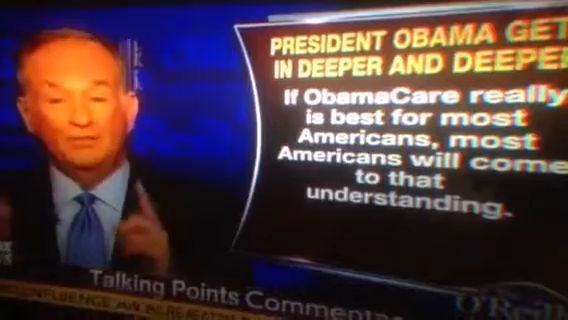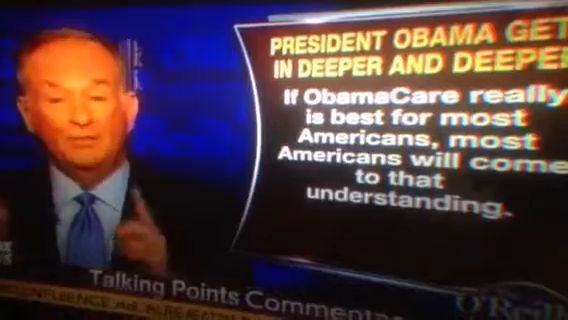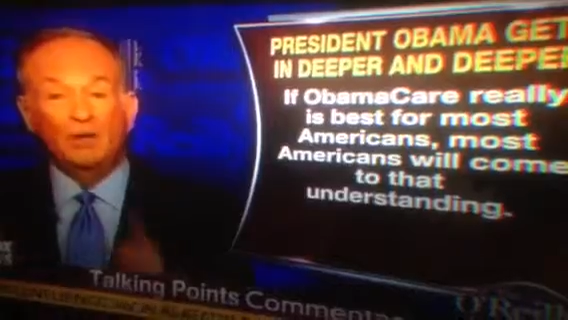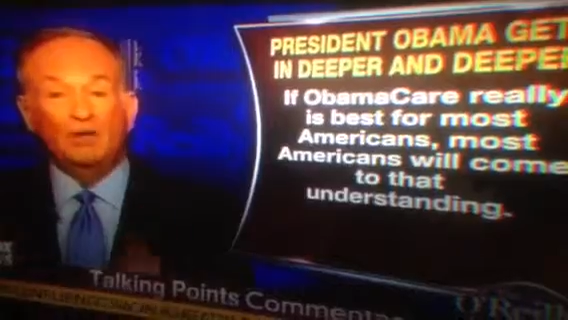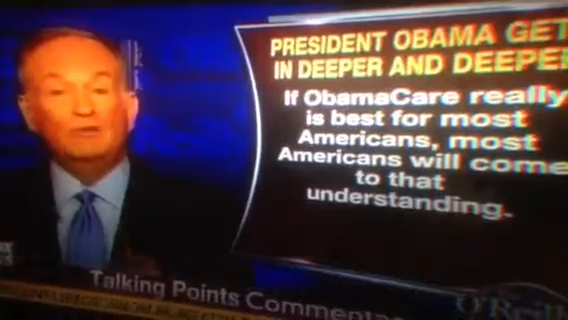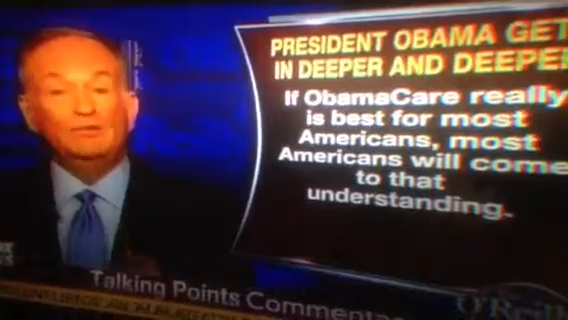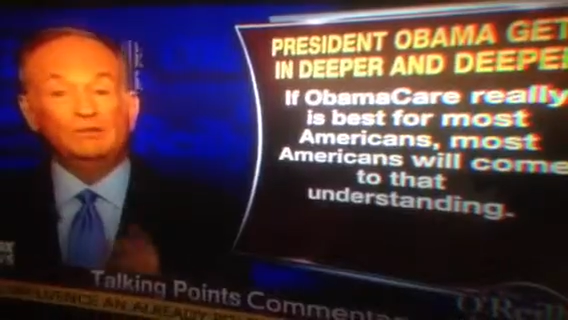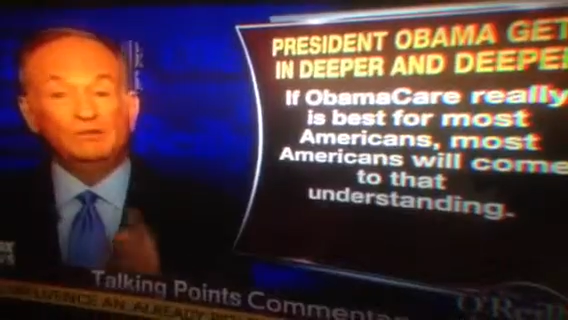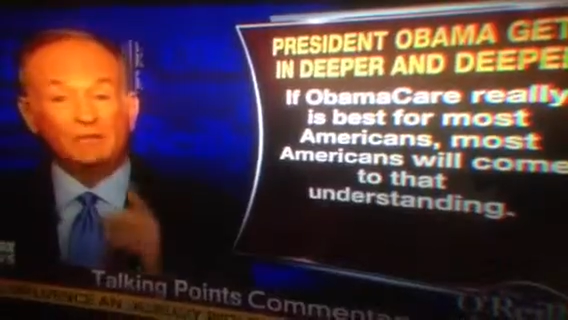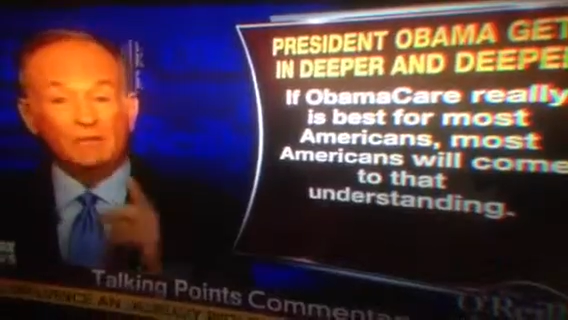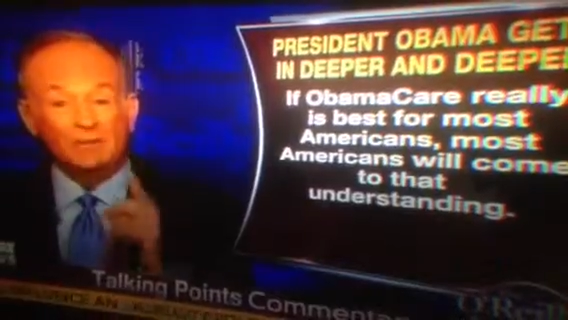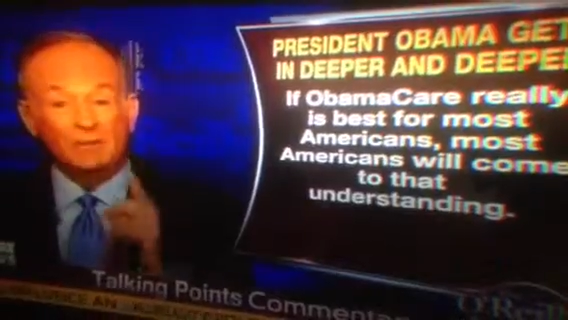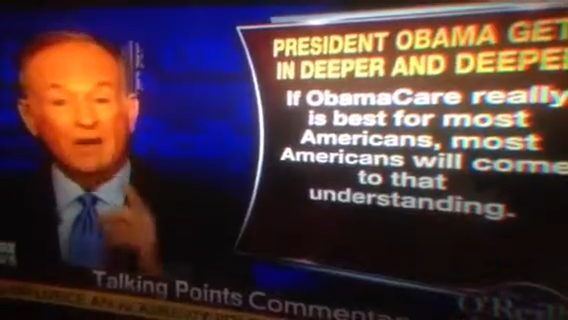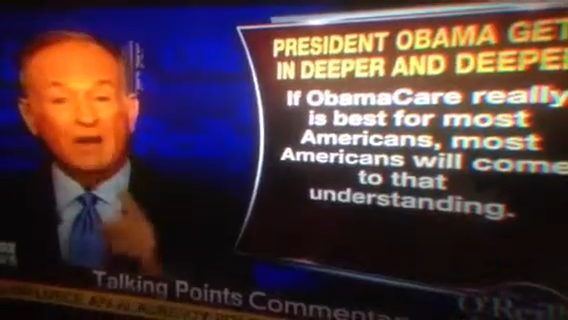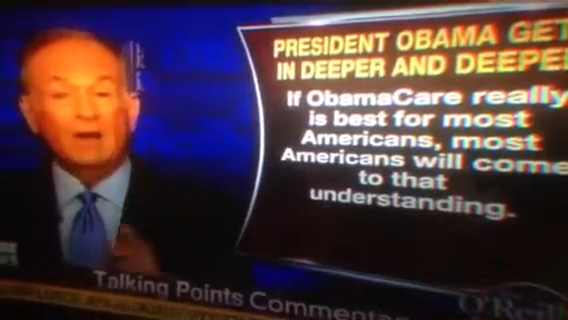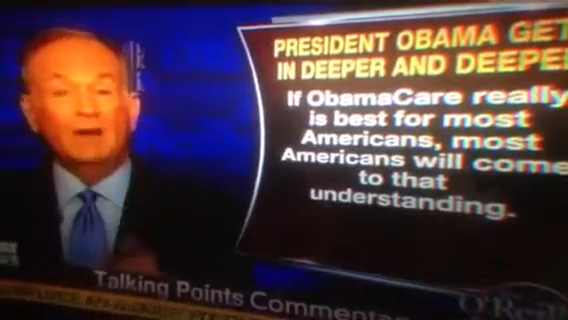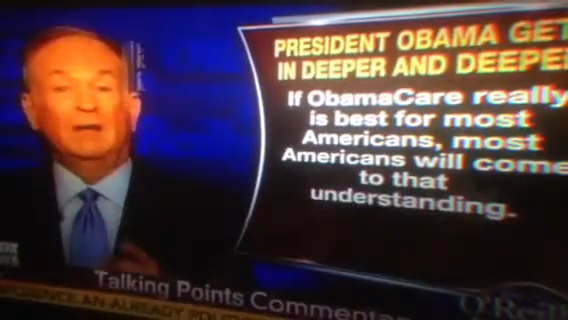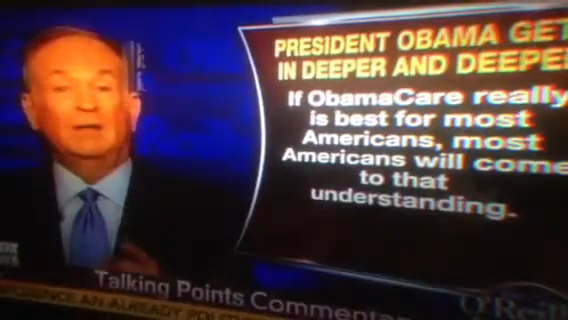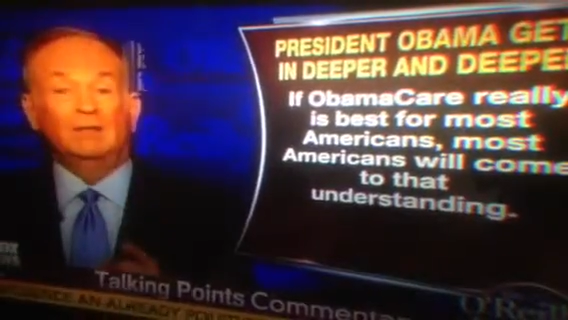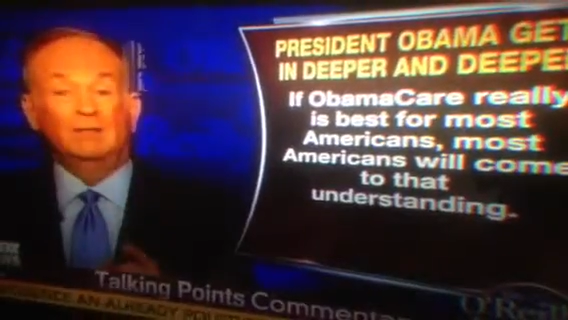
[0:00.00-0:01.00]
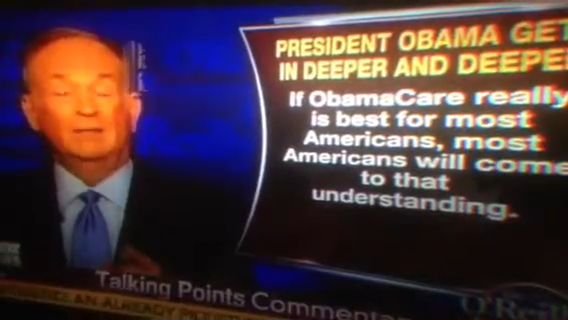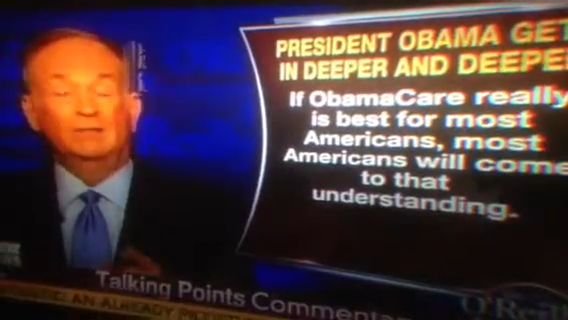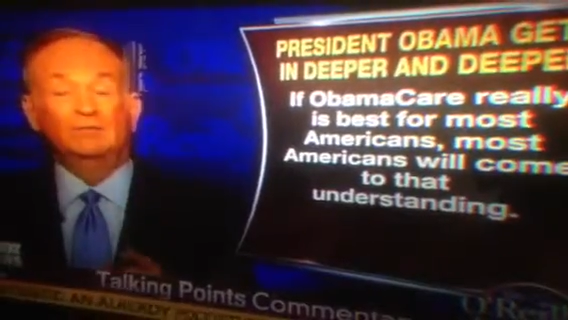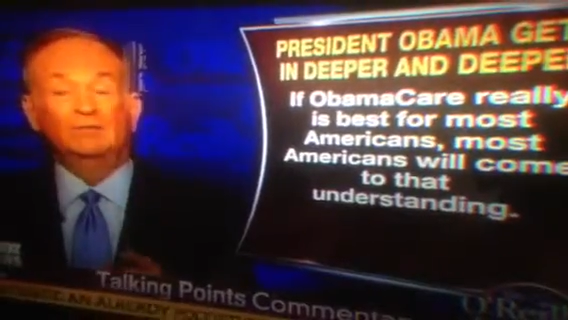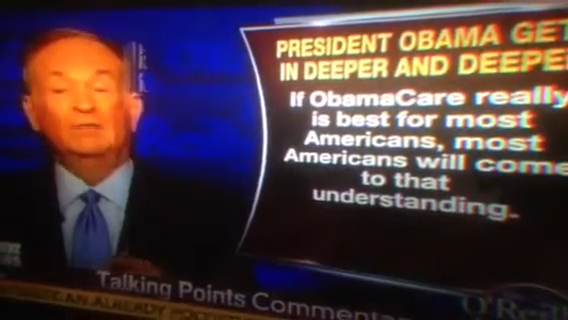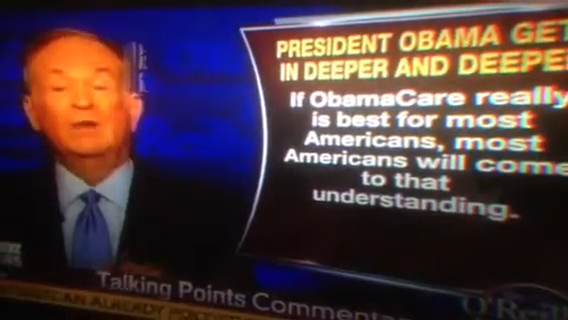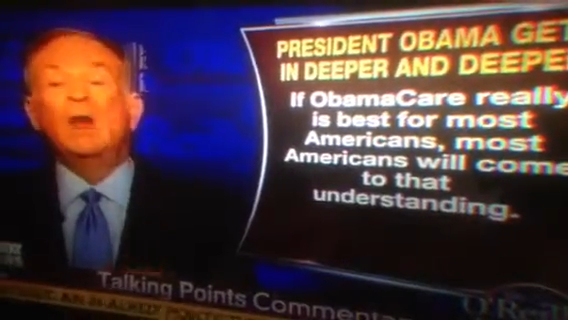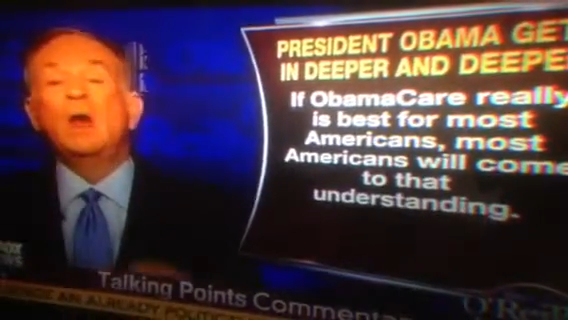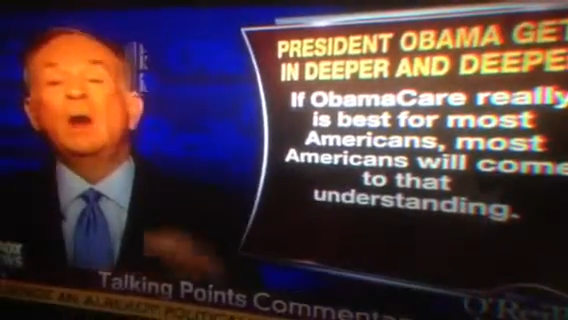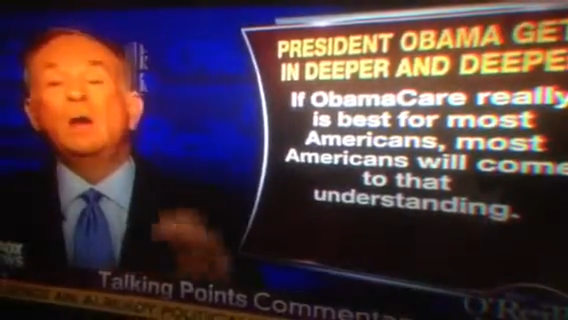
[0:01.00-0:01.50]
most
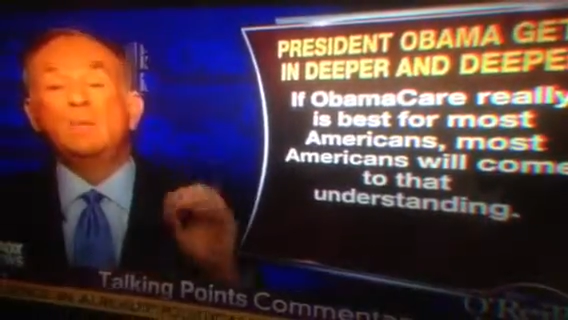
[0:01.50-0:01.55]
Americans,